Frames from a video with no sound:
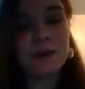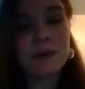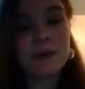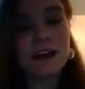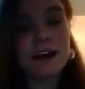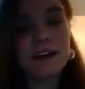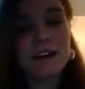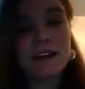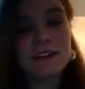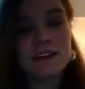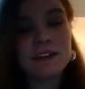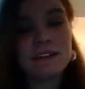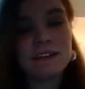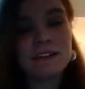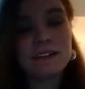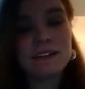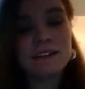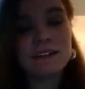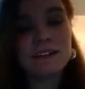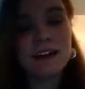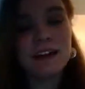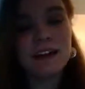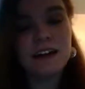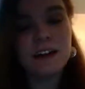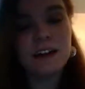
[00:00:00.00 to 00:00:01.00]
back,
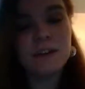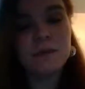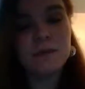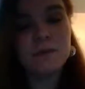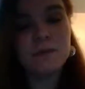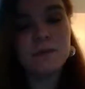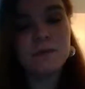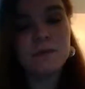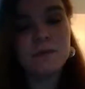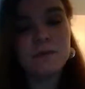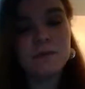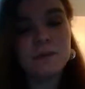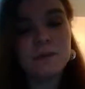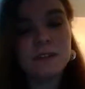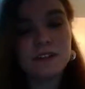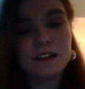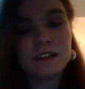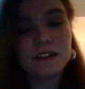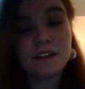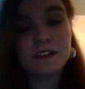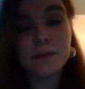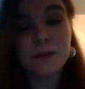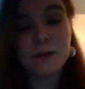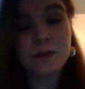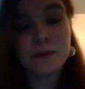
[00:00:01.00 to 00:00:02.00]
he
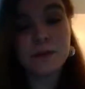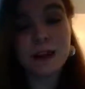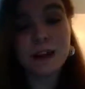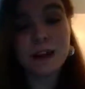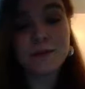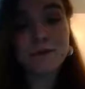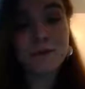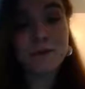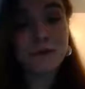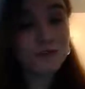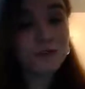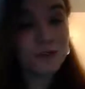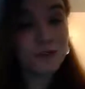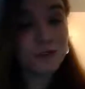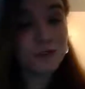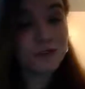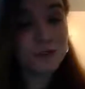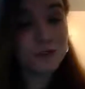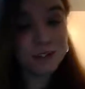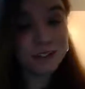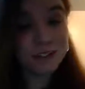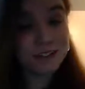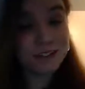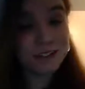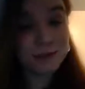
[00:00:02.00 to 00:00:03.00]
says I'll hear back before 4
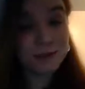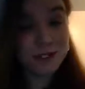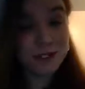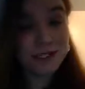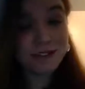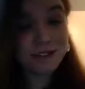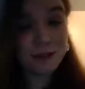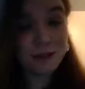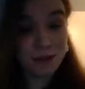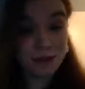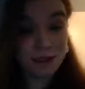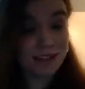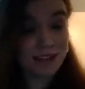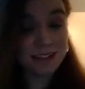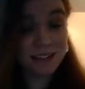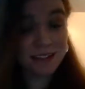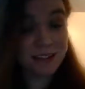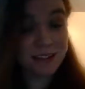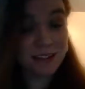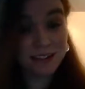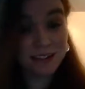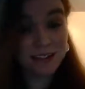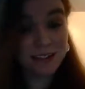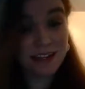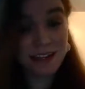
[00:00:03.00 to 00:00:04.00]
to 6 weeks. That's a
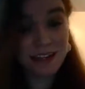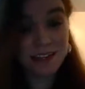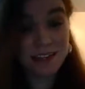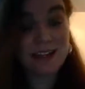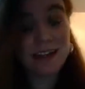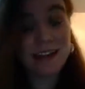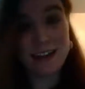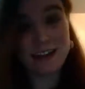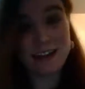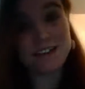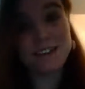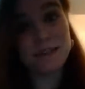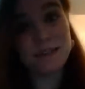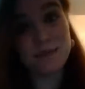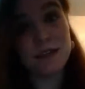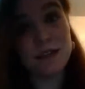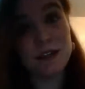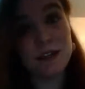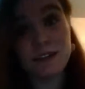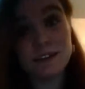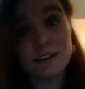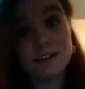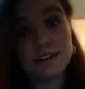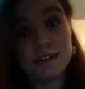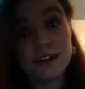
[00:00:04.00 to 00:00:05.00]
good sign. That has to be a
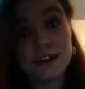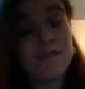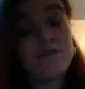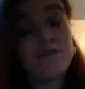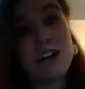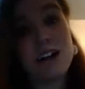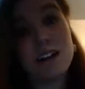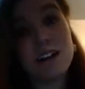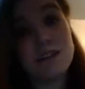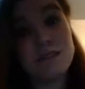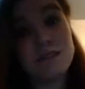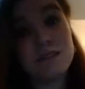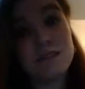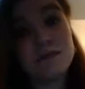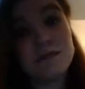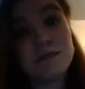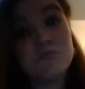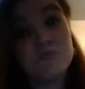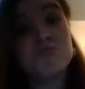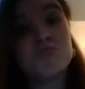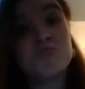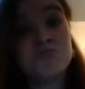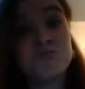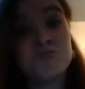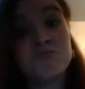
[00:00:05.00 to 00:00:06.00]
good sign, right?
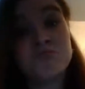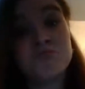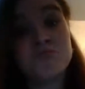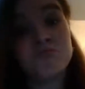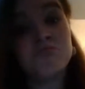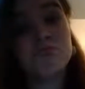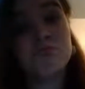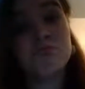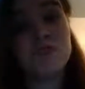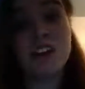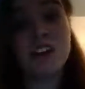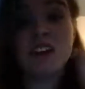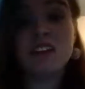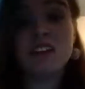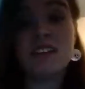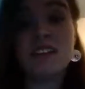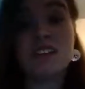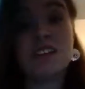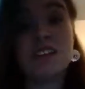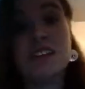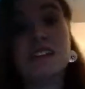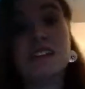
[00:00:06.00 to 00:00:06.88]
I think it